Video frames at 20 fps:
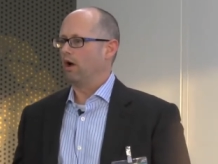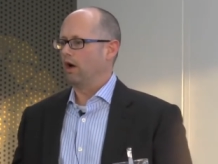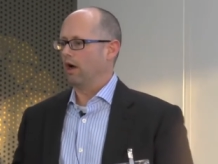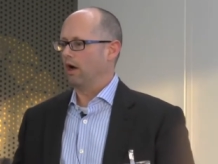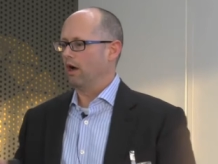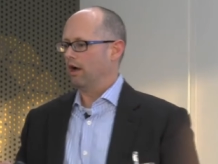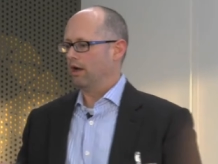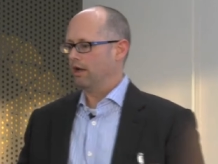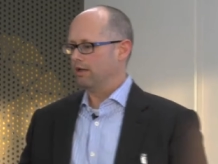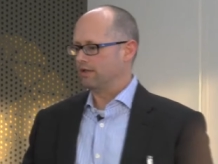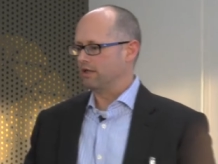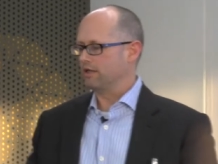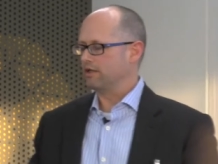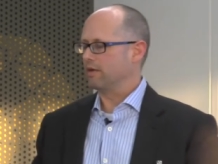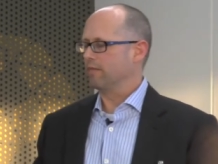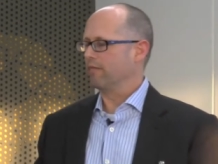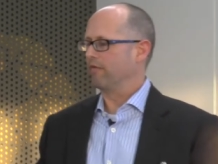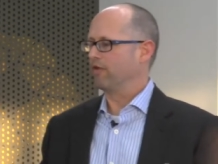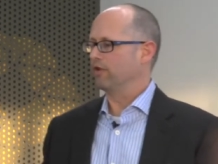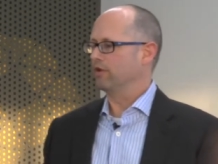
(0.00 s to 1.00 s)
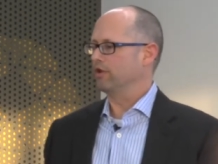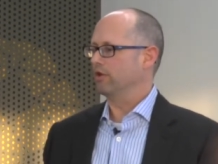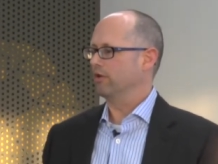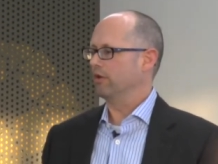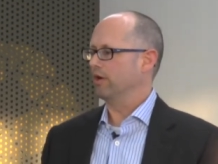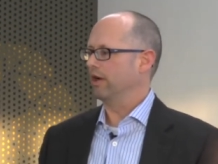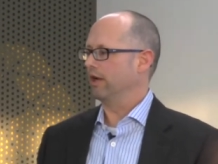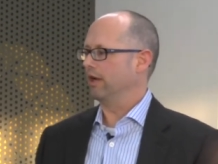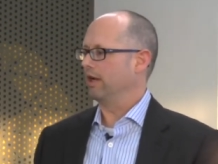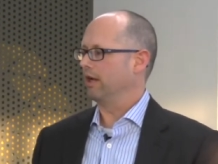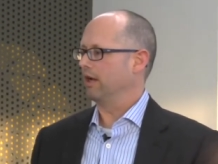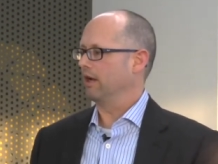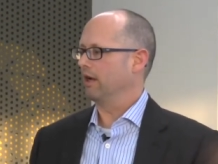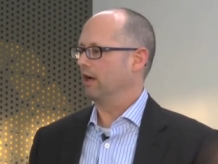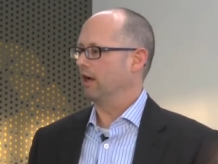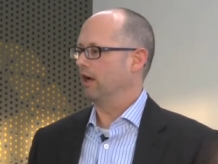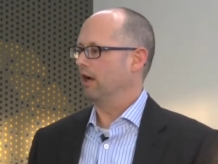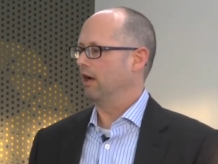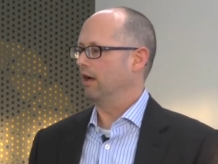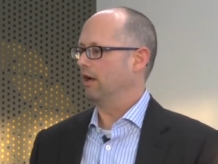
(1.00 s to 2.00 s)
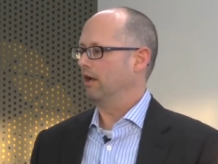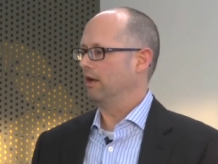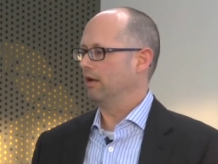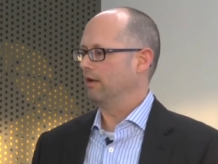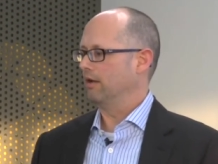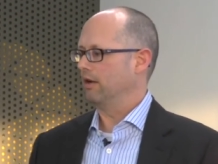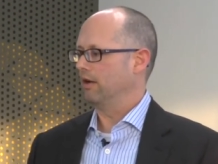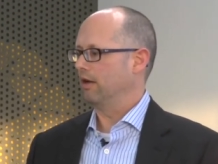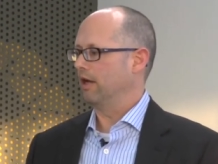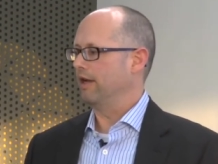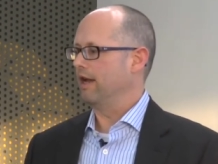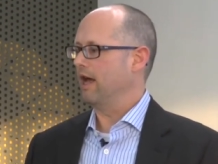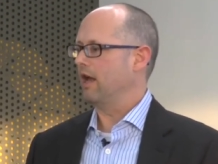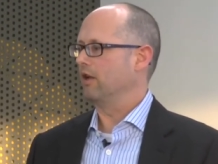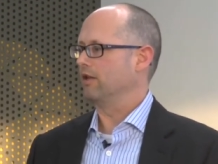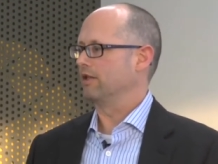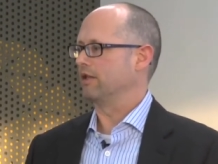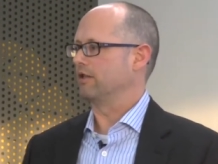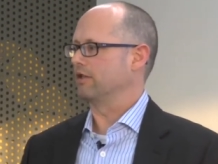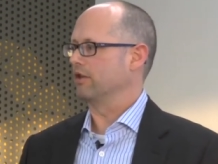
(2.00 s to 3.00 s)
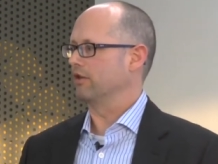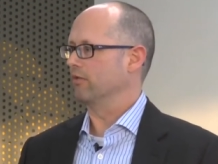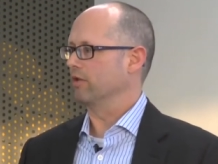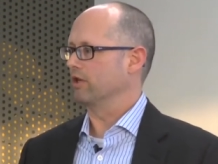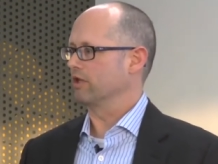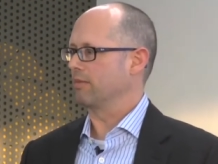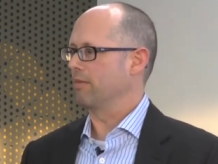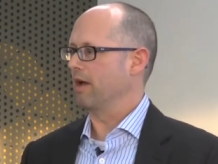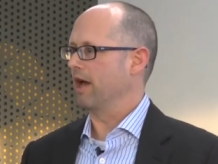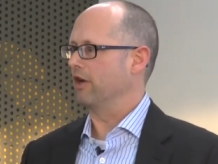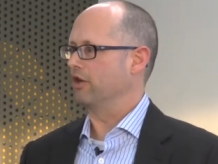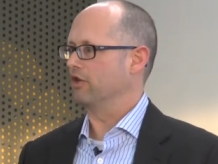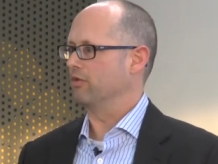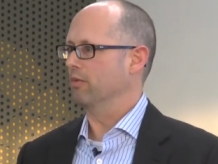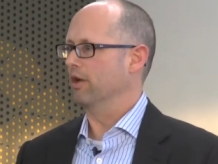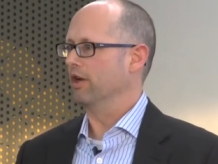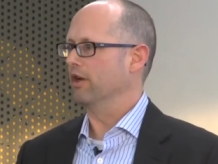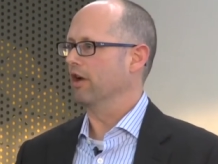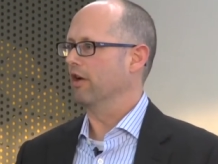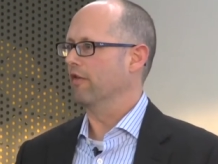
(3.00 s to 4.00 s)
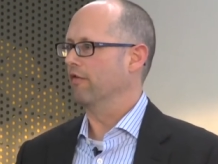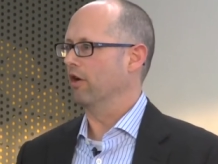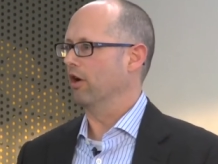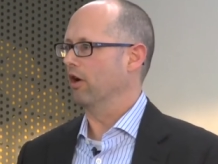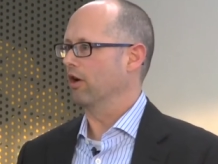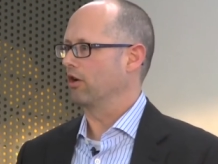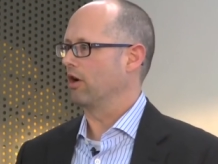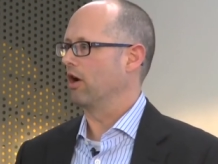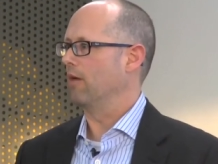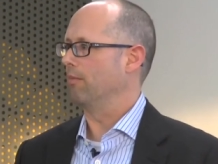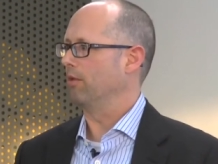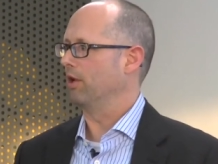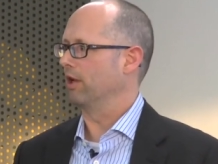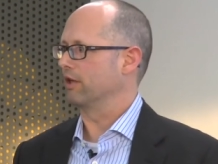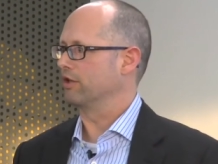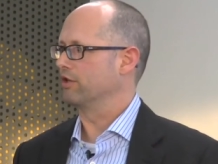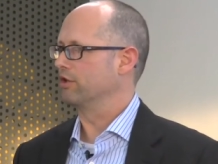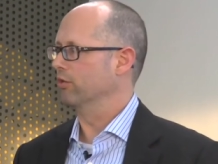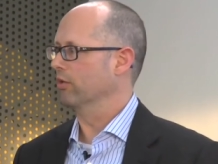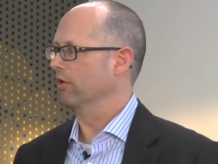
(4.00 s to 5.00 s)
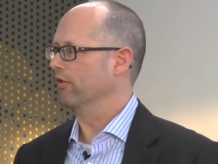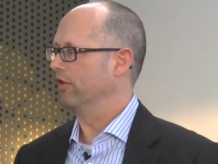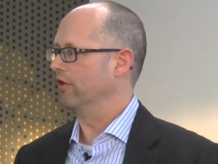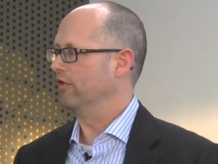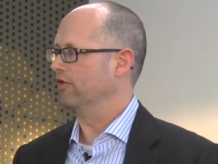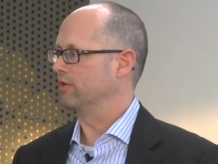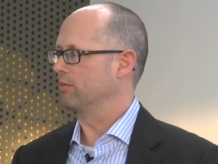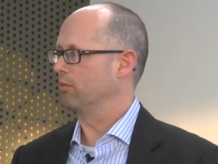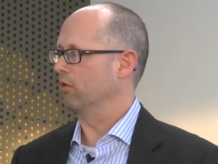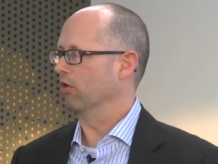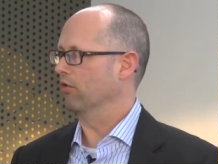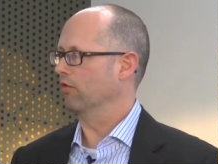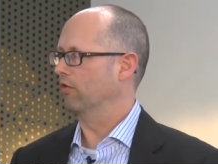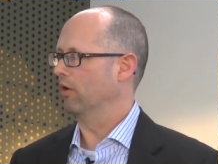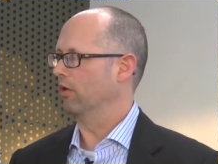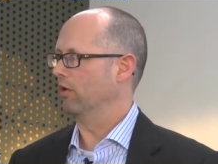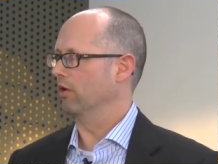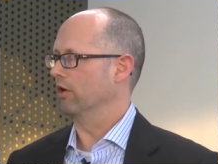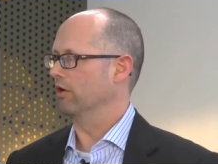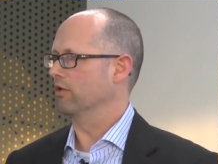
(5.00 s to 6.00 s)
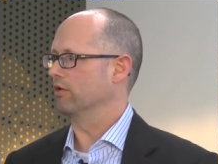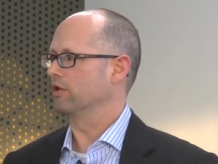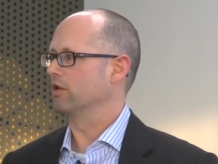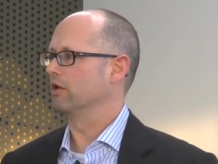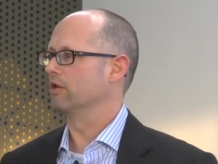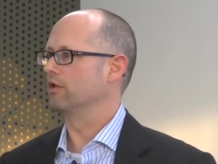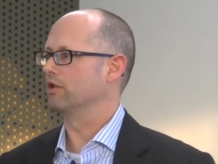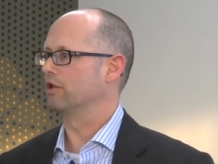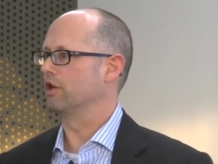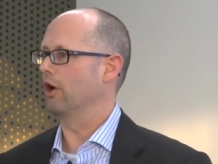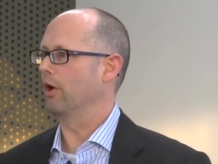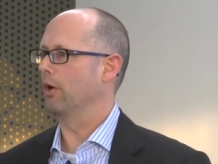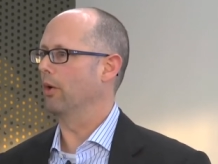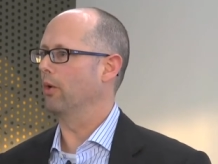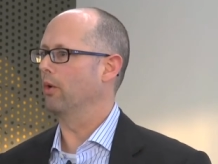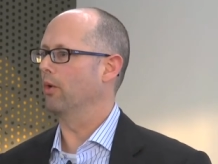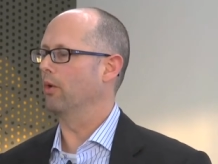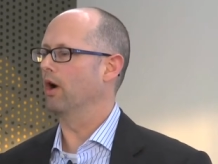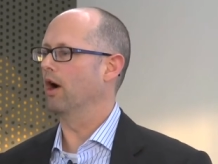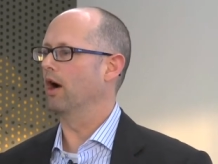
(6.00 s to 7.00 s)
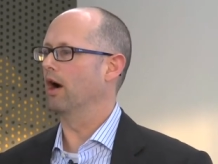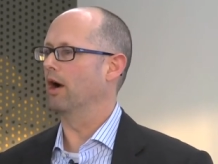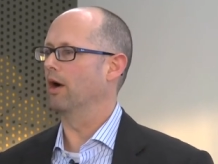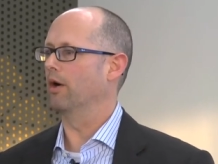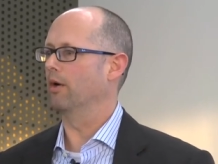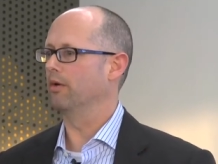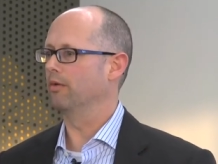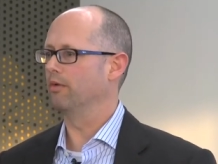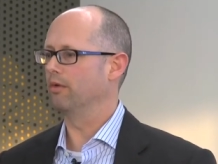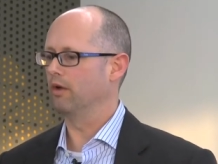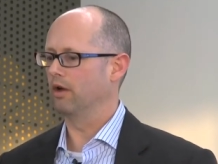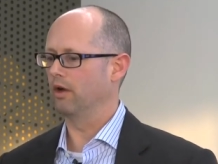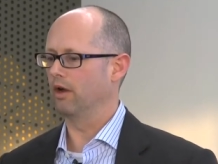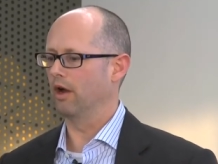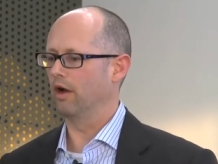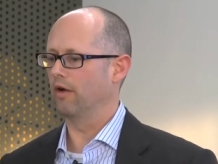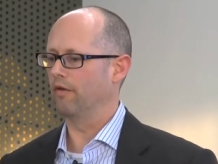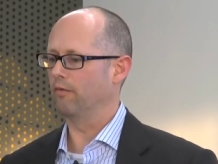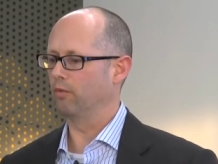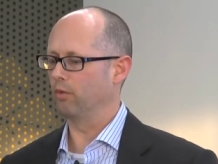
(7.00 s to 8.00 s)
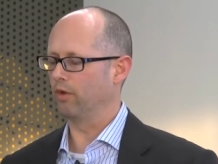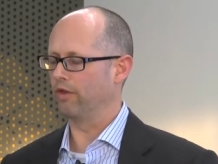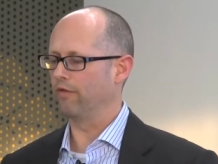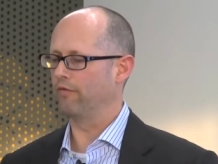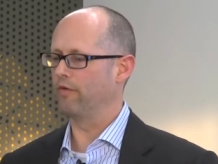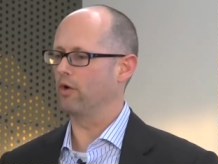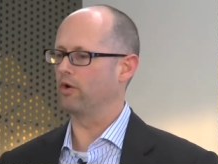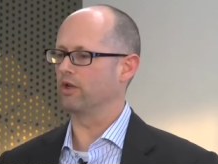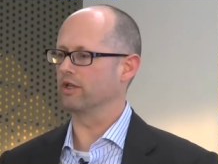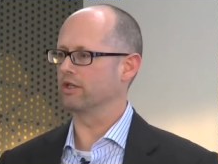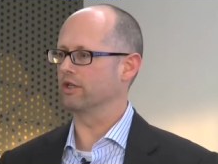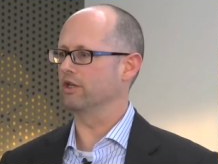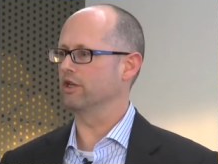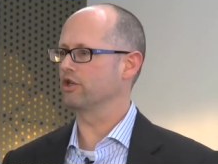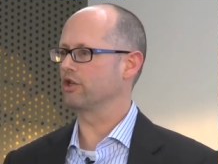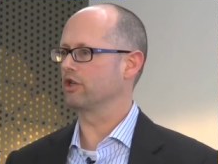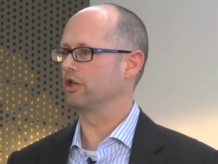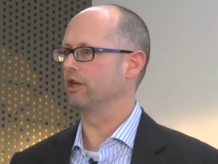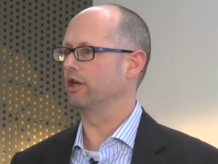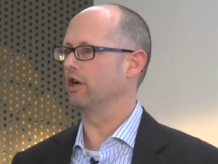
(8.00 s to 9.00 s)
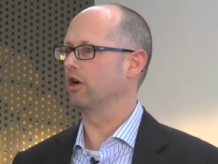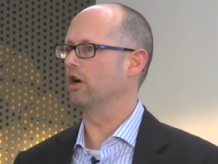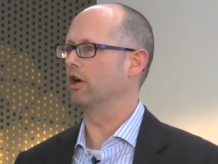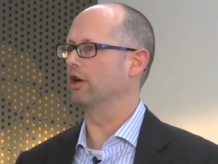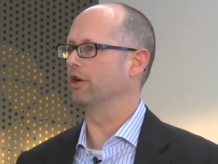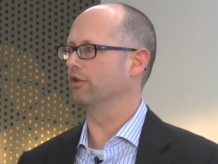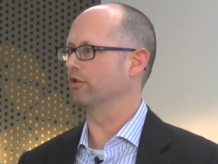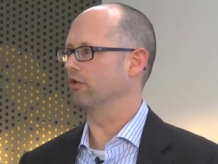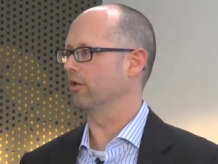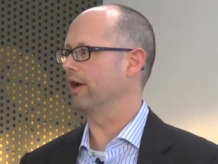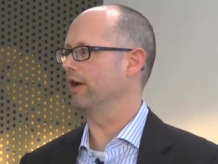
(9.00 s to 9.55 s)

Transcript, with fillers: uh, a system for doing analysis and risk management of our complex derivatives portfolios. So uh, uh, with a focus initially on